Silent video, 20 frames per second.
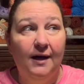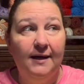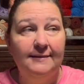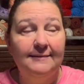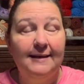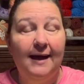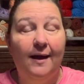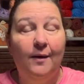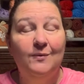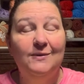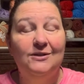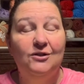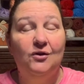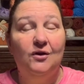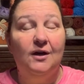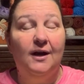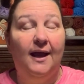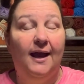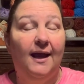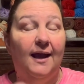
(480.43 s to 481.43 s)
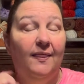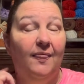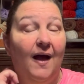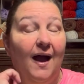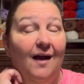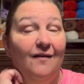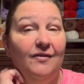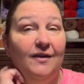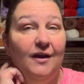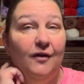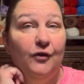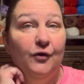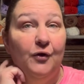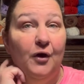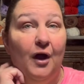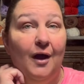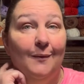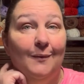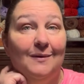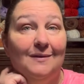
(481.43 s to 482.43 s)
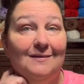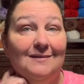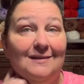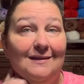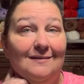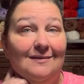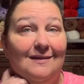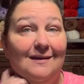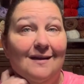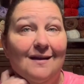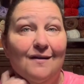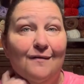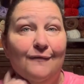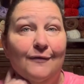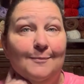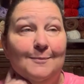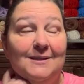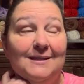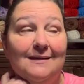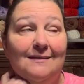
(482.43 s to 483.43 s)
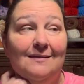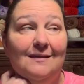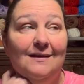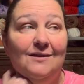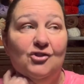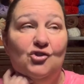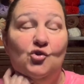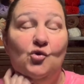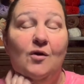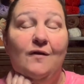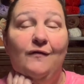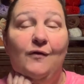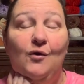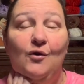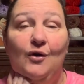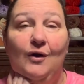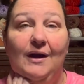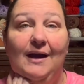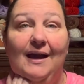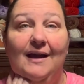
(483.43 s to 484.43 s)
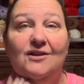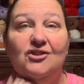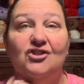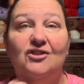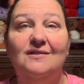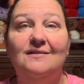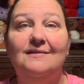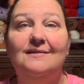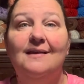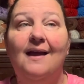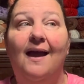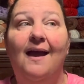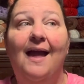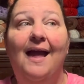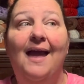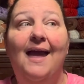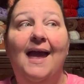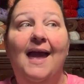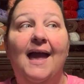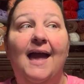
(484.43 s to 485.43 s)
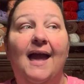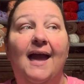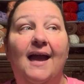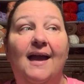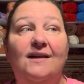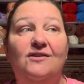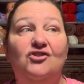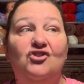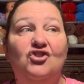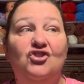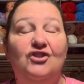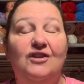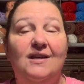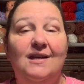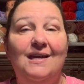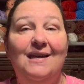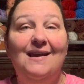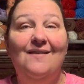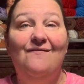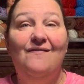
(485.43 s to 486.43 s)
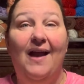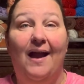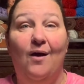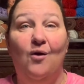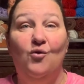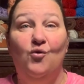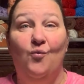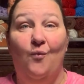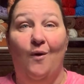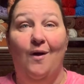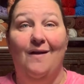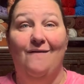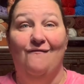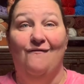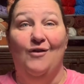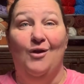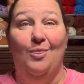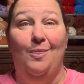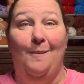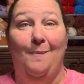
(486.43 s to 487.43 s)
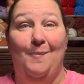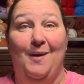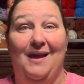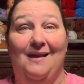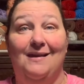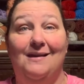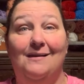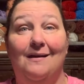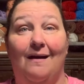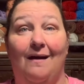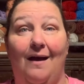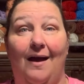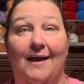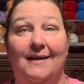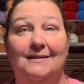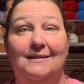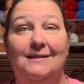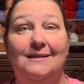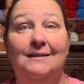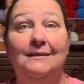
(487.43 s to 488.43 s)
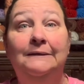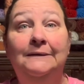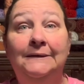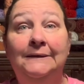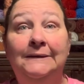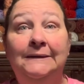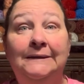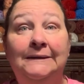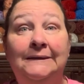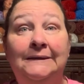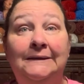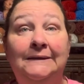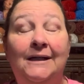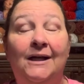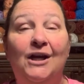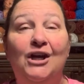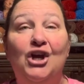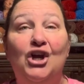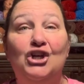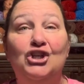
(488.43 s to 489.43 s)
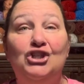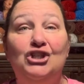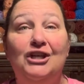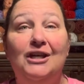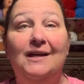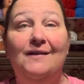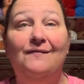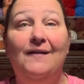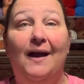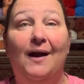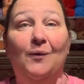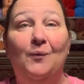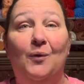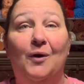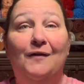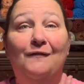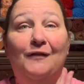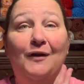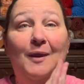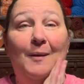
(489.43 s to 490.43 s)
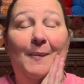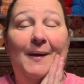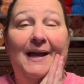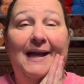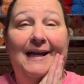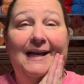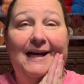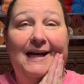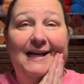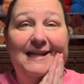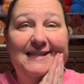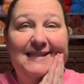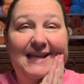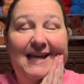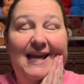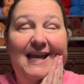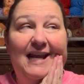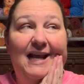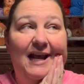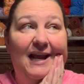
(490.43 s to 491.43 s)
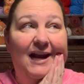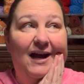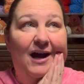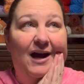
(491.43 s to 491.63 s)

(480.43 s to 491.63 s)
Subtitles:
I was on a live the other night with Cynthia from Cynthia's Joyful Creations, and she found one for the peanuts. She found one for the peanuts, and it,